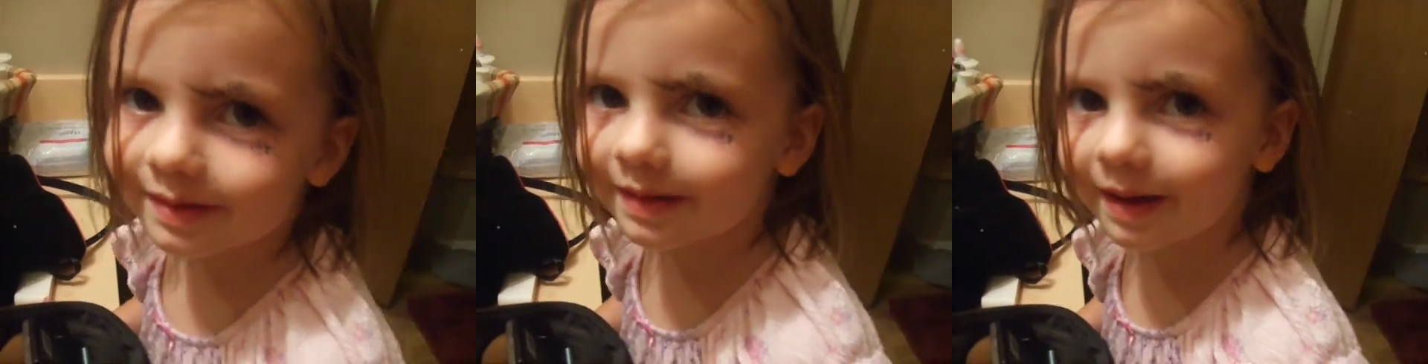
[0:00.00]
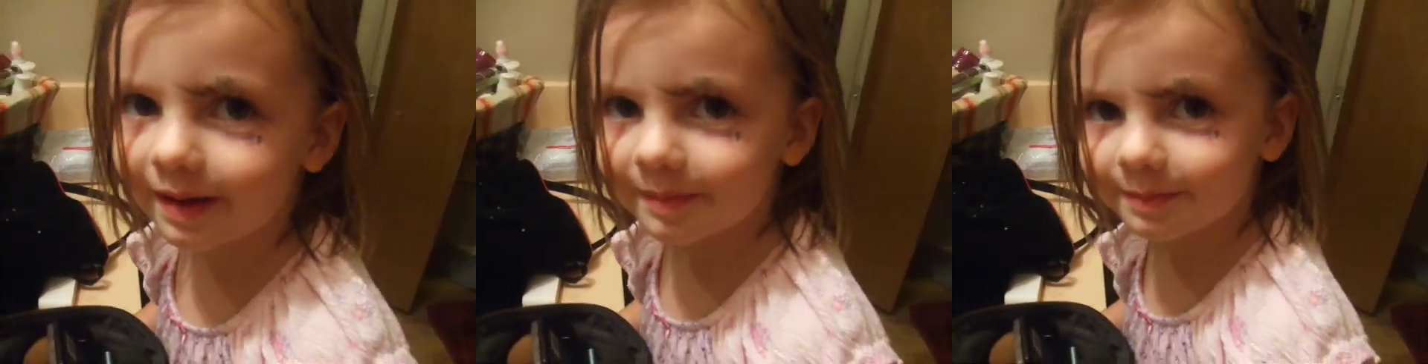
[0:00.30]

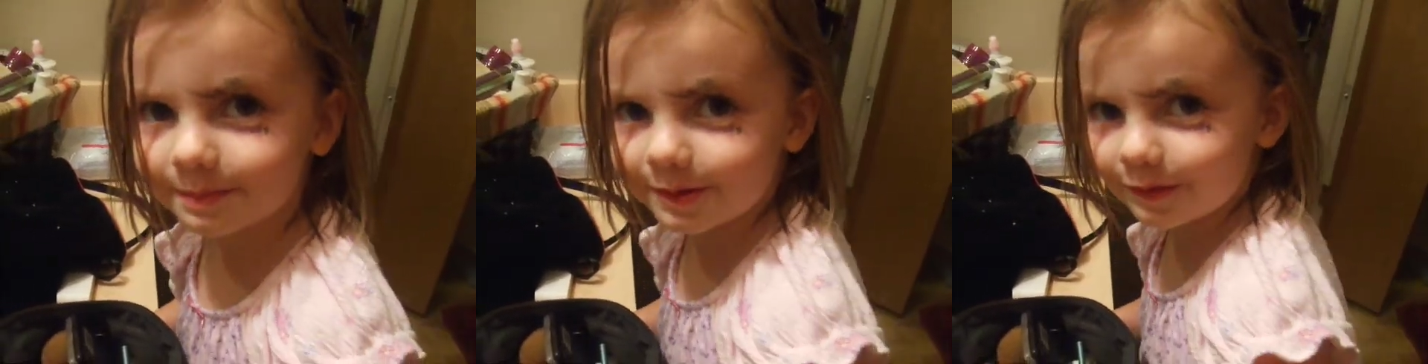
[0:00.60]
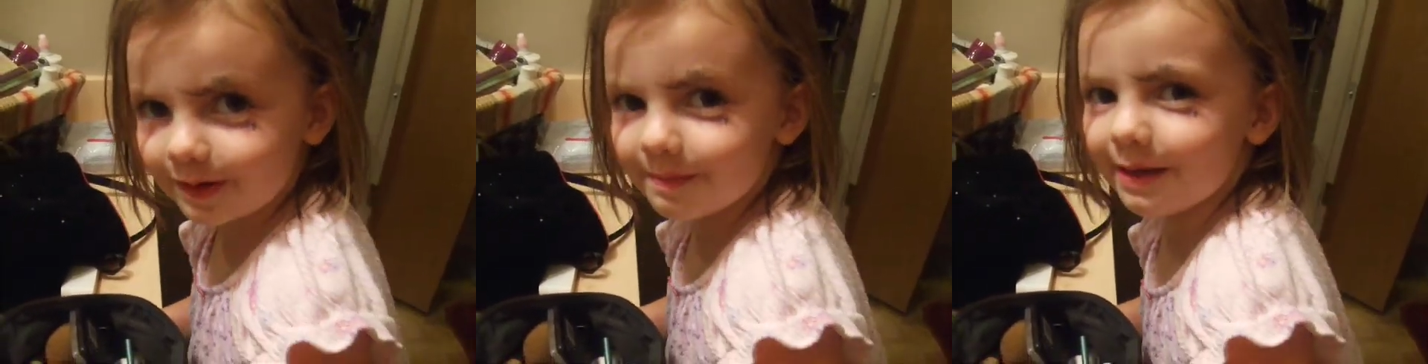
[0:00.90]
Um,
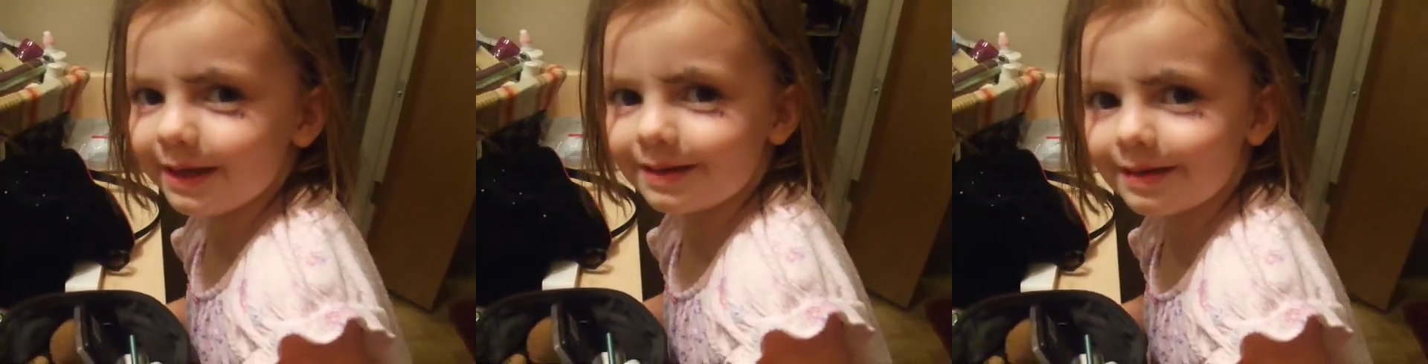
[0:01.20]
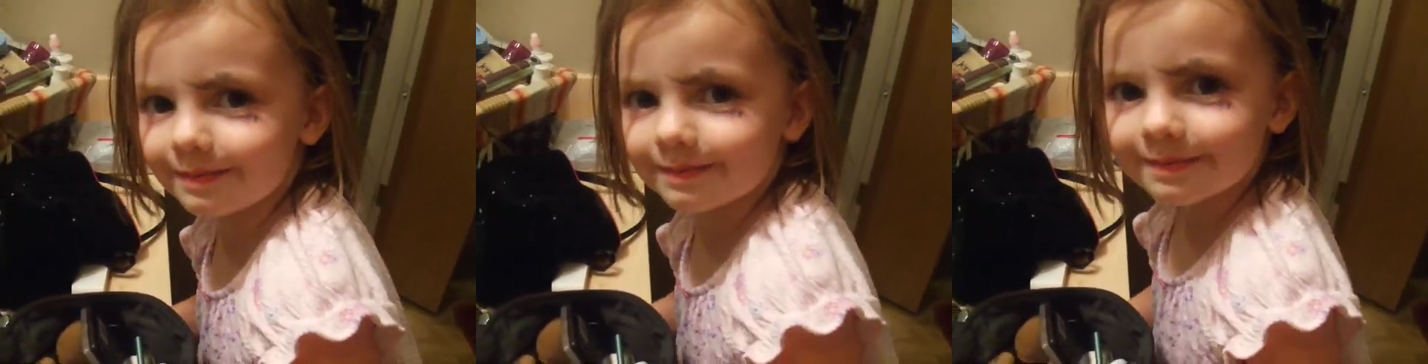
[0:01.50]
doing makeup.
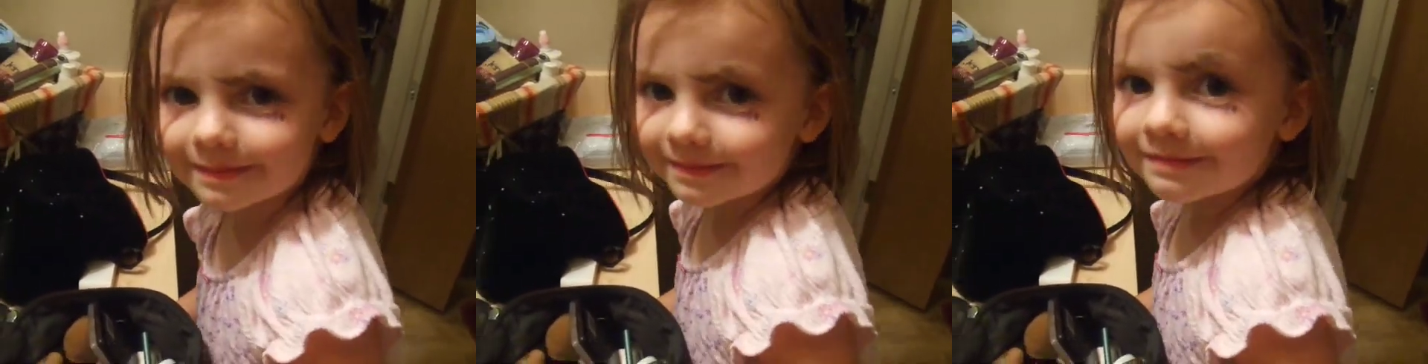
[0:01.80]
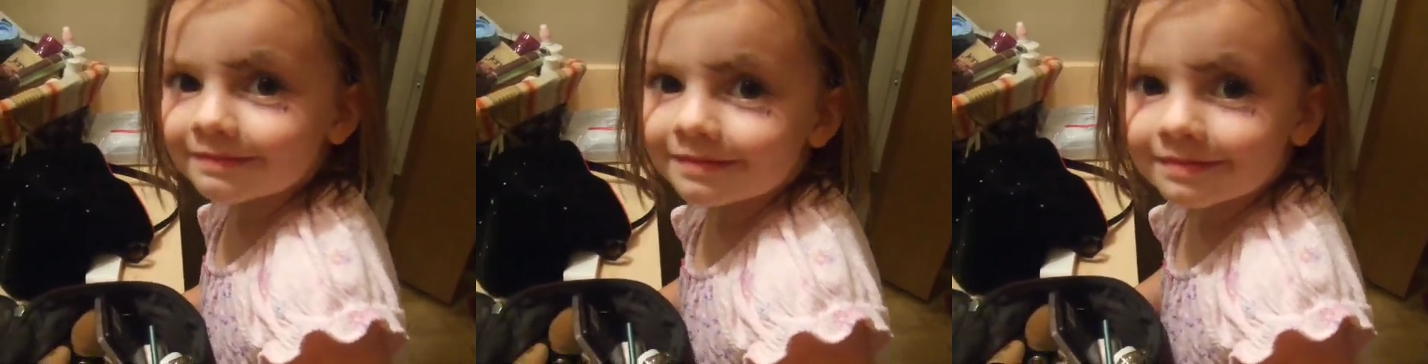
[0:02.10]

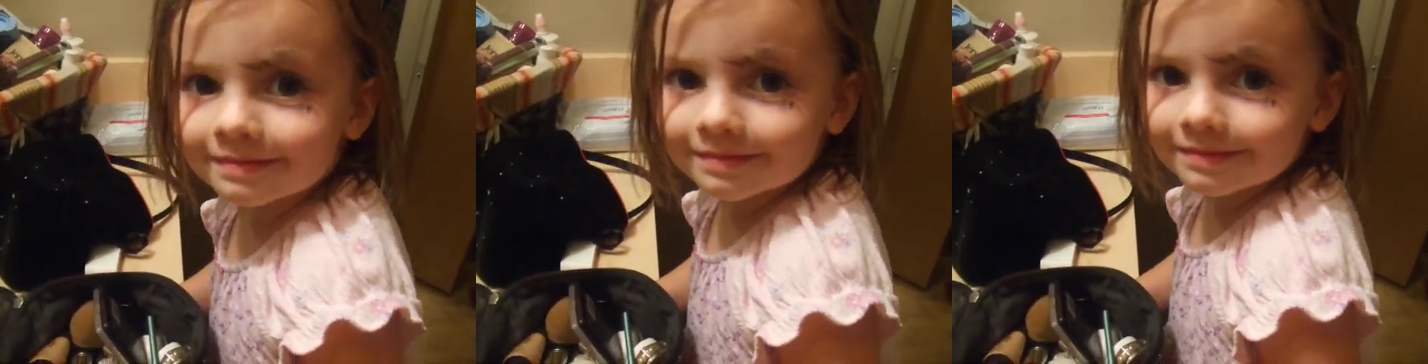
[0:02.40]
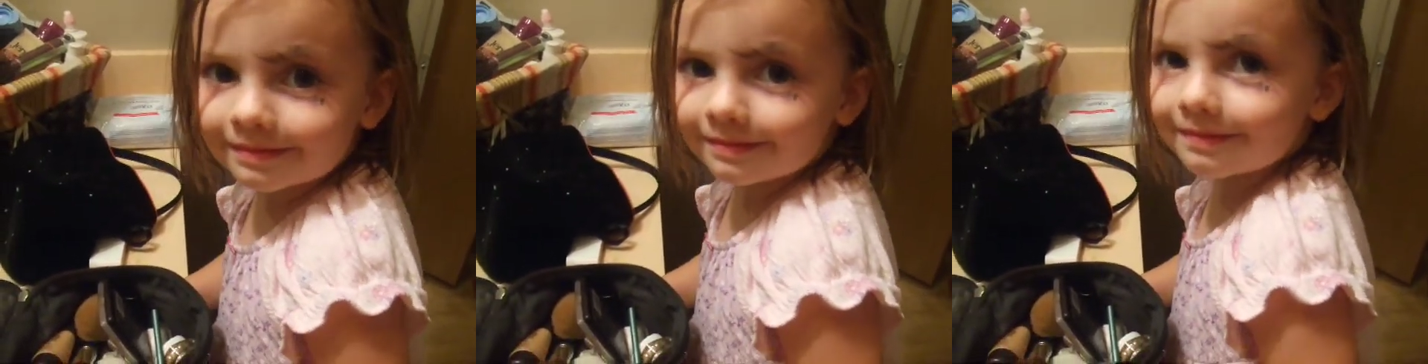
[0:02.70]
You are?
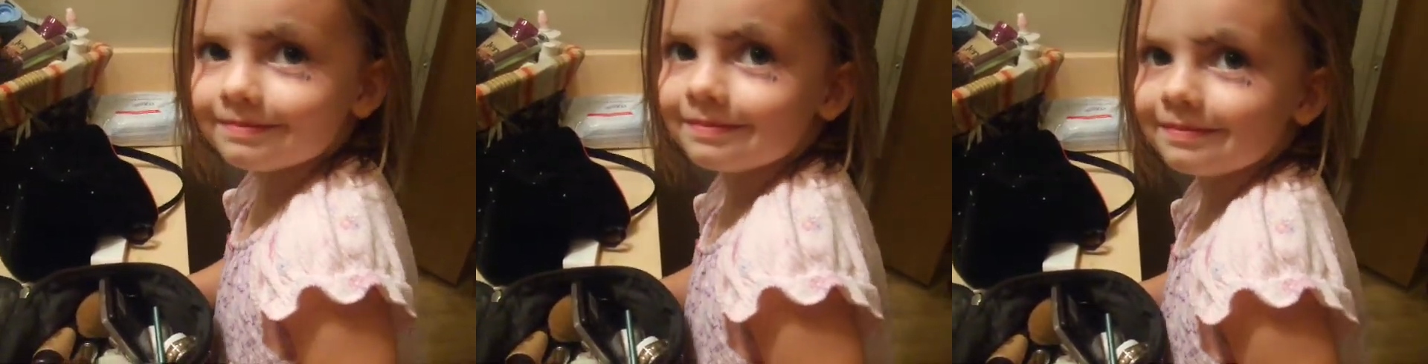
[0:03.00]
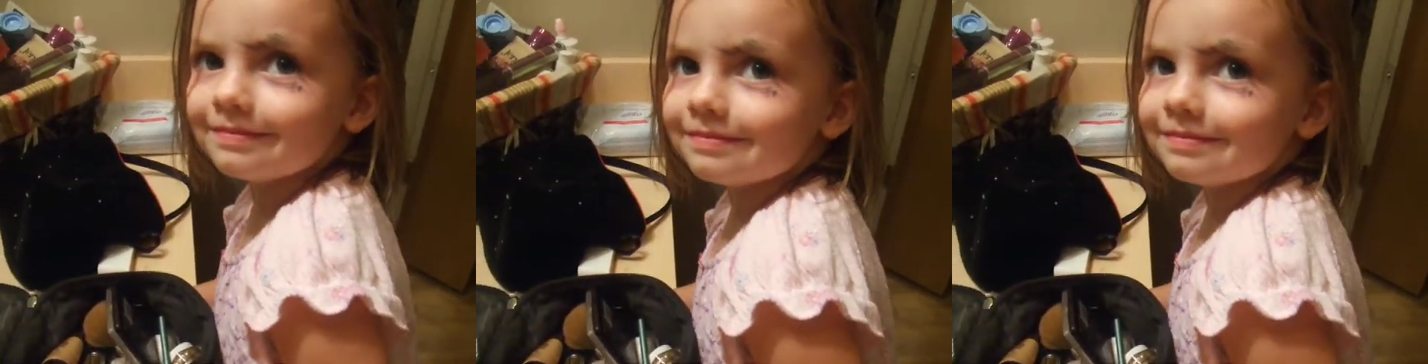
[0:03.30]
Mm -hmm.